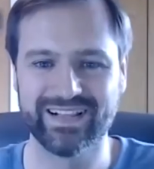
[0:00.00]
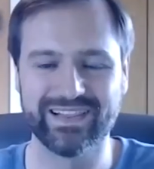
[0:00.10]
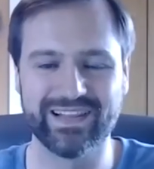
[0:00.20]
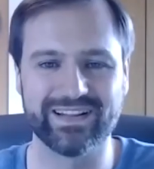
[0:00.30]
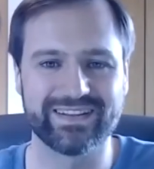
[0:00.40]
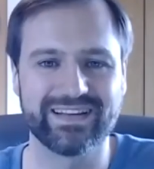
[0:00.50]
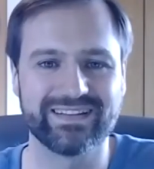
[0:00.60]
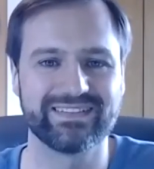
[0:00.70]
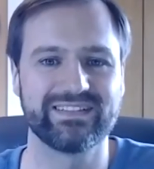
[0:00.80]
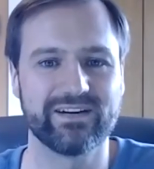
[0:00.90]
little
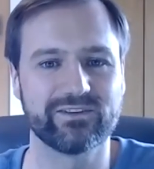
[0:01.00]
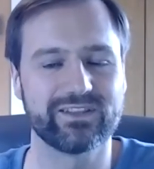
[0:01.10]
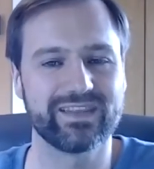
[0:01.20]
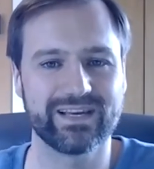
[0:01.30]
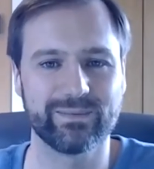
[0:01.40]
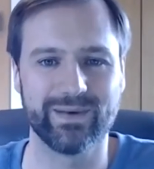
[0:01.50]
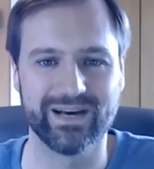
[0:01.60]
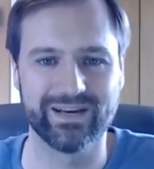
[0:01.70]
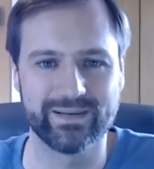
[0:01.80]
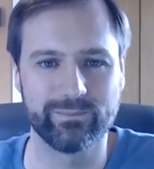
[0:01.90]
things that you never think
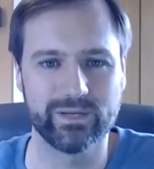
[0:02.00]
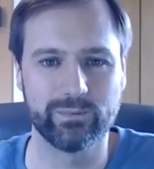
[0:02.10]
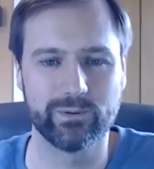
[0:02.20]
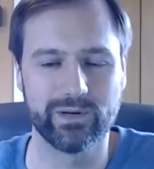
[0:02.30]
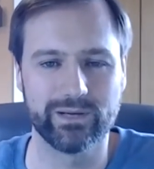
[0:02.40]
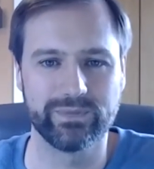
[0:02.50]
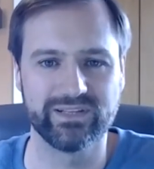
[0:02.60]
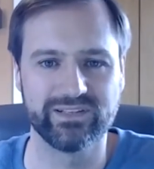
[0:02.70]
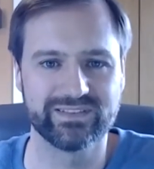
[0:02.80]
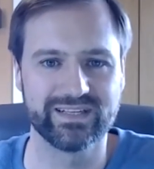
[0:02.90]
about that people might be
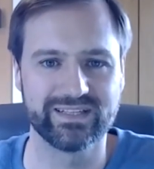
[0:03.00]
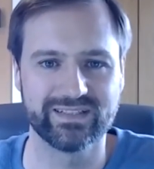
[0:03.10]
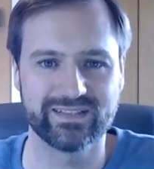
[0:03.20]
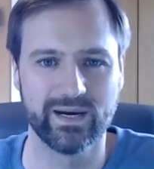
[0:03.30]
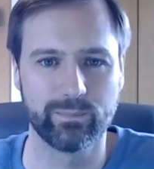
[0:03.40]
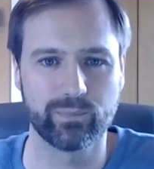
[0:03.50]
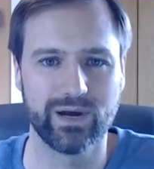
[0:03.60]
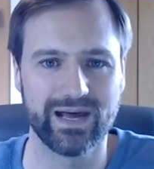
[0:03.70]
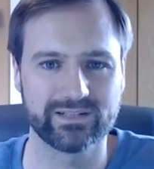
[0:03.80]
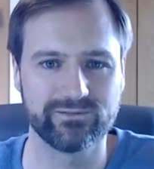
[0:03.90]
using a
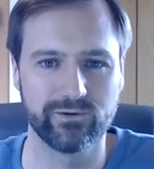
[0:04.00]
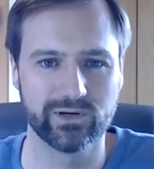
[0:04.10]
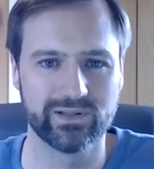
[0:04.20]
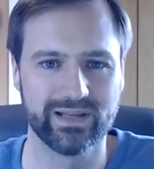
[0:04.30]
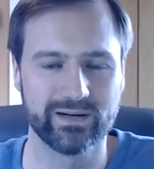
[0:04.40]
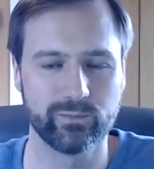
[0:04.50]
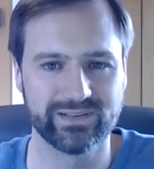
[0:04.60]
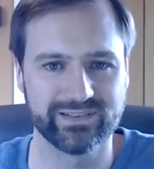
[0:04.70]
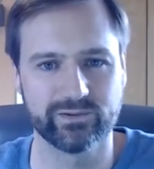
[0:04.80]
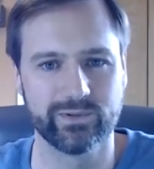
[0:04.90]
product for that it
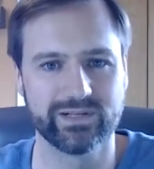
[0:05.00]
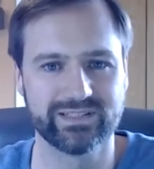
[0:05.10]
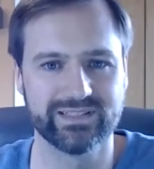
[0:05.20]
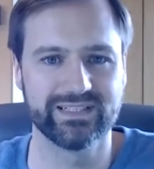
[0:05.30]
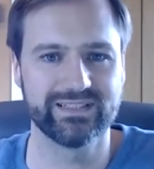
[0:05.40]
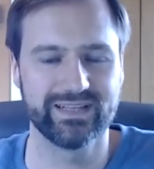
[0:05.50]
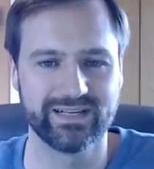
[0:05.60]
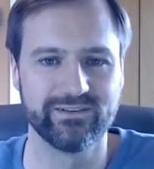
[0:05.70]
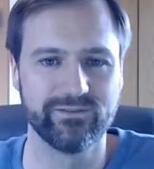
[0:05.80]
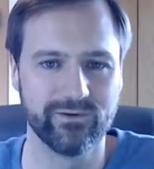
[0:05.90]
wasn't originally
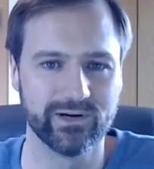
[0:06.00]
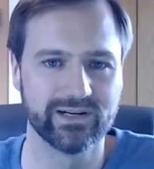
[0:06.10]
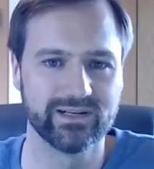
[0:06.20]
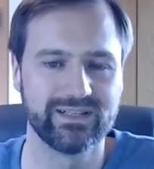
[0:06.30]
intended for.